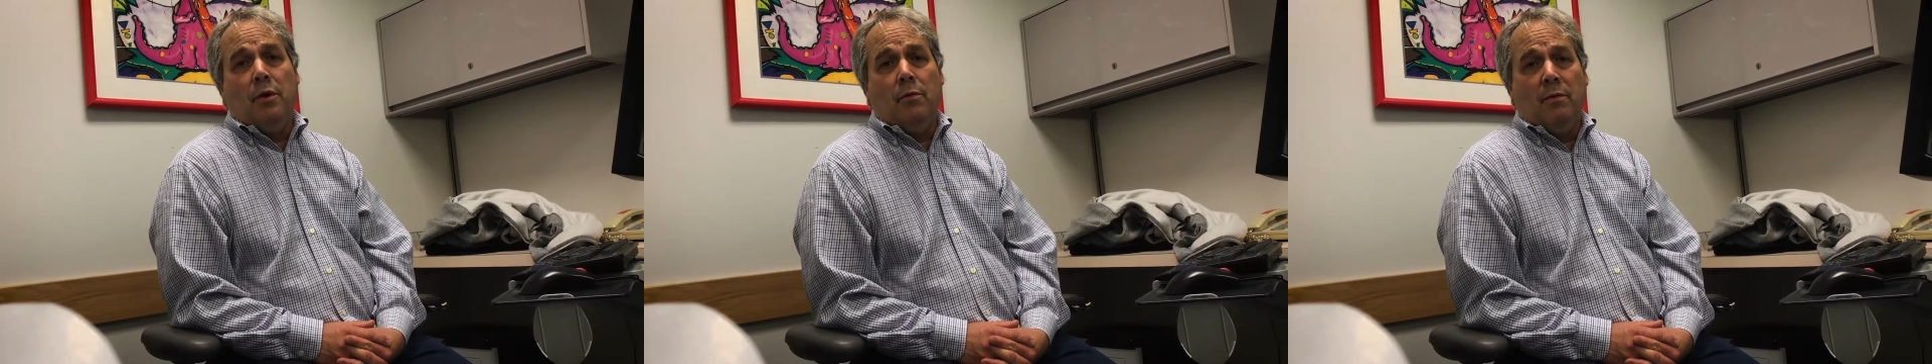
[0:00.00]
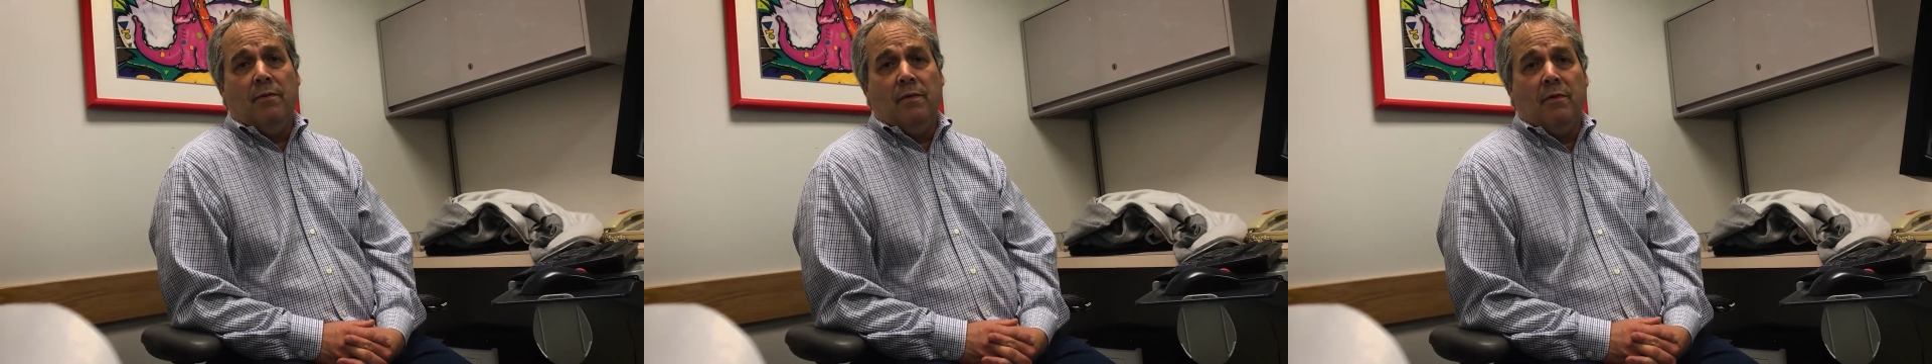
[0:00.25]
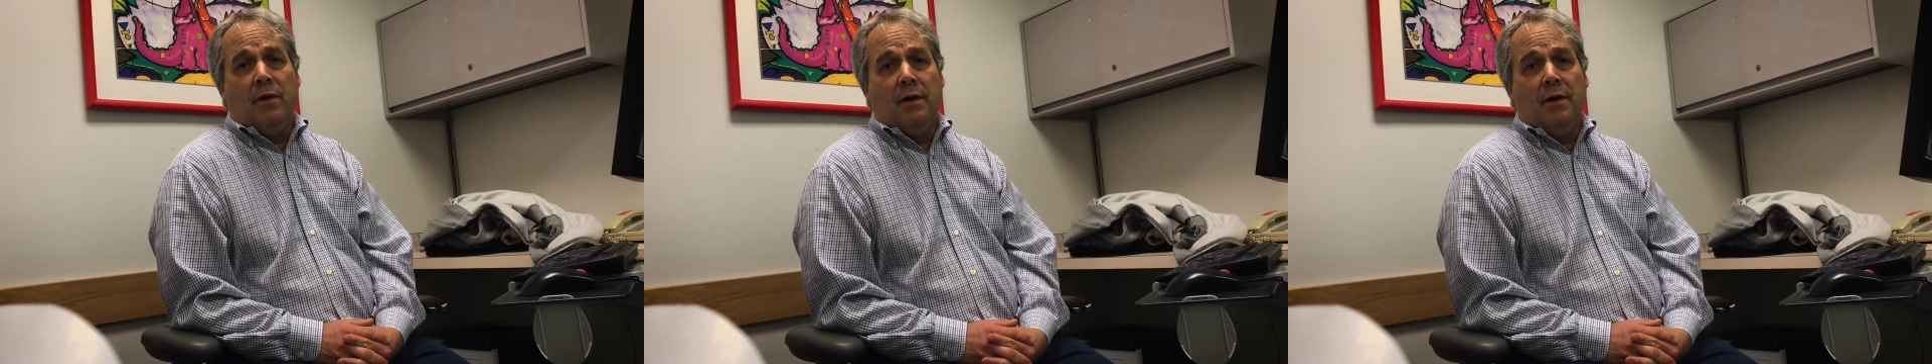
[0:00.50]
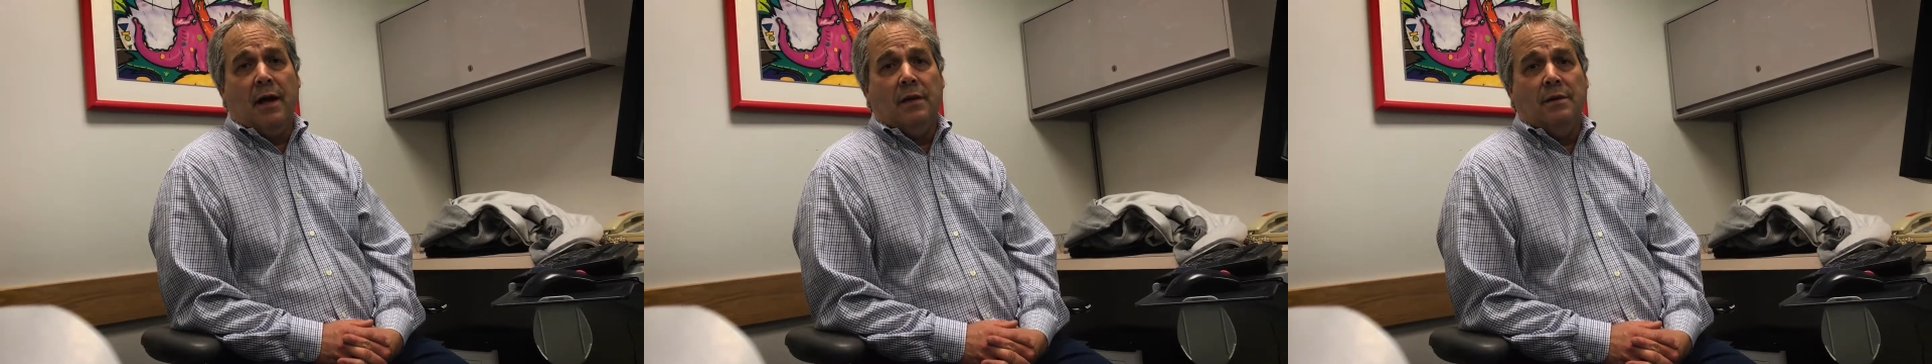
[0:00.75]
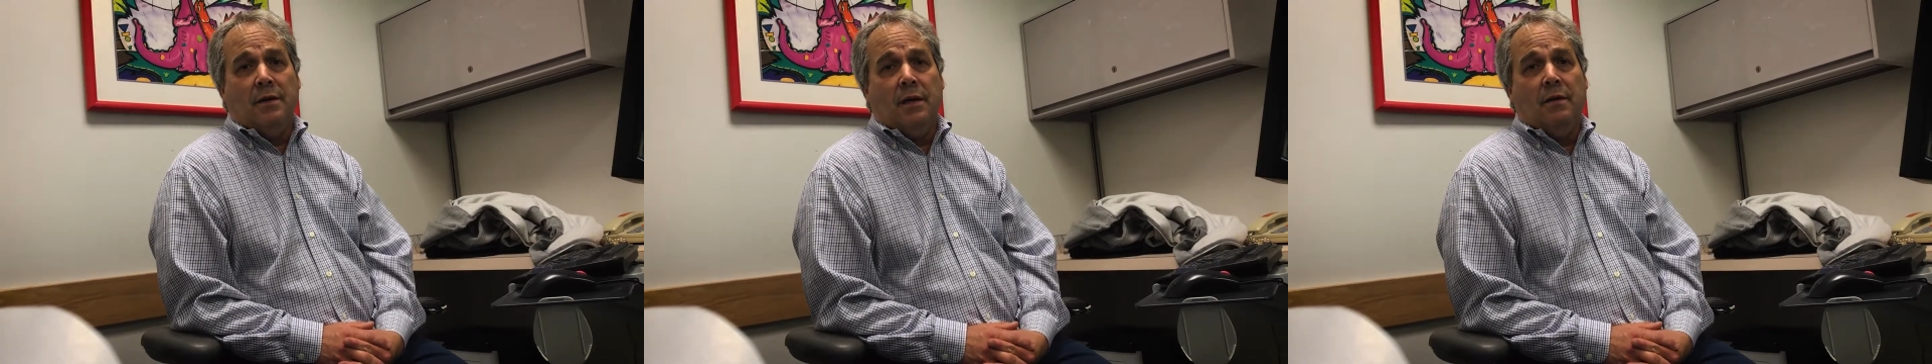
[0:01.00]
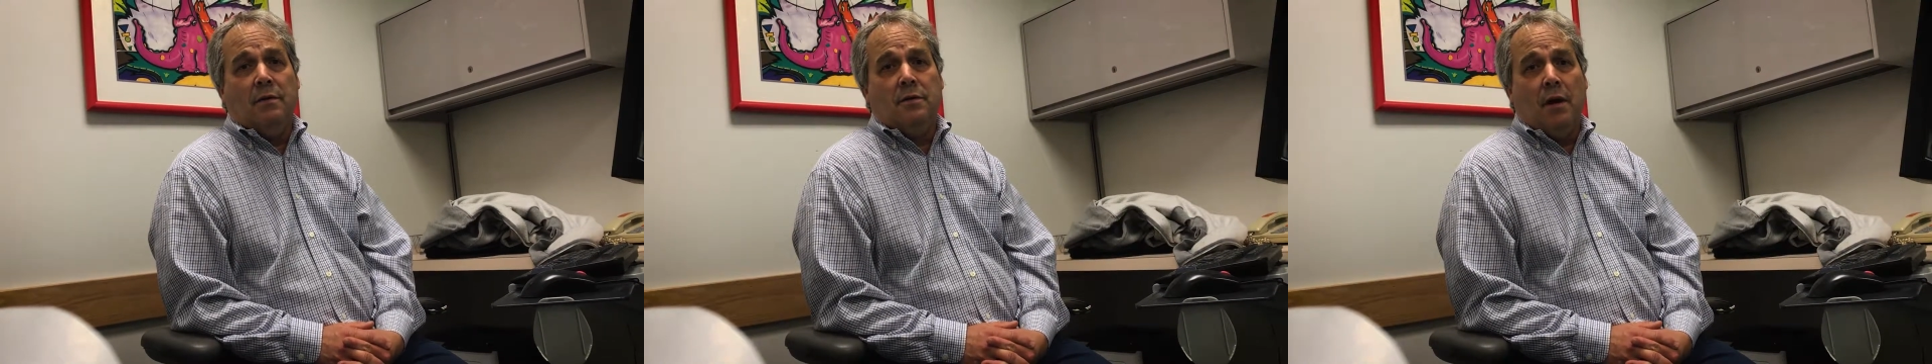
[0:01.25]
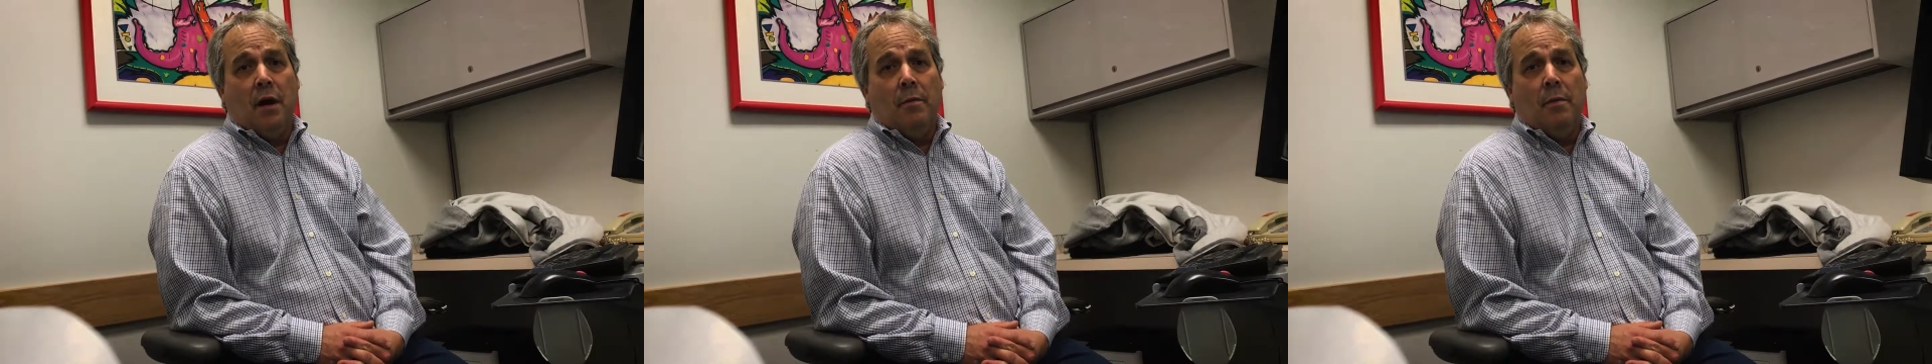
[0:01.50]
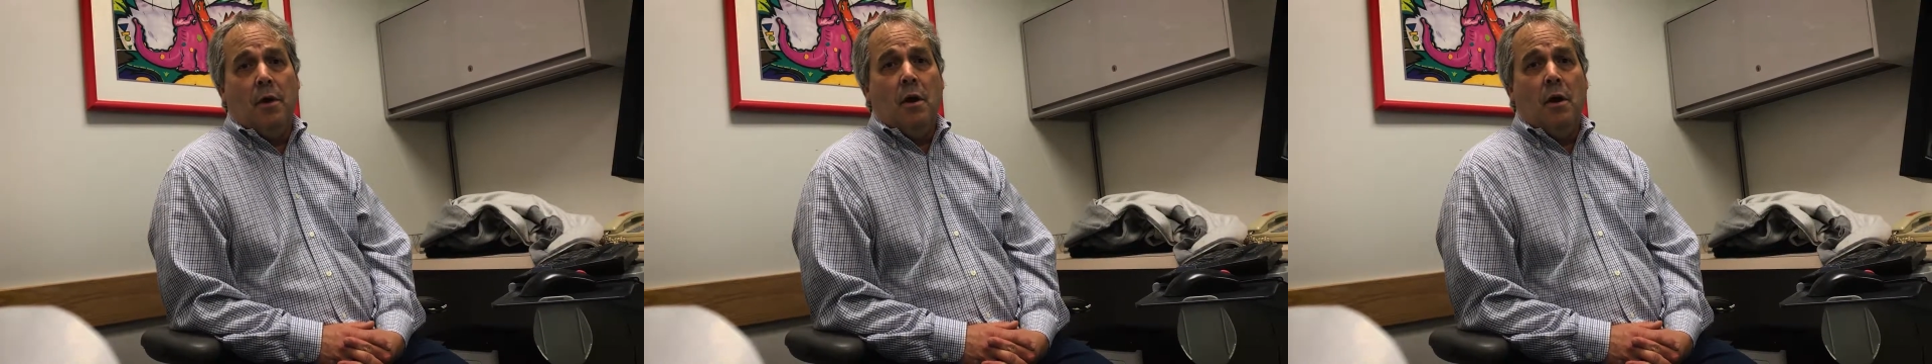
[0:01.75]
here with Friedreich ataxia child,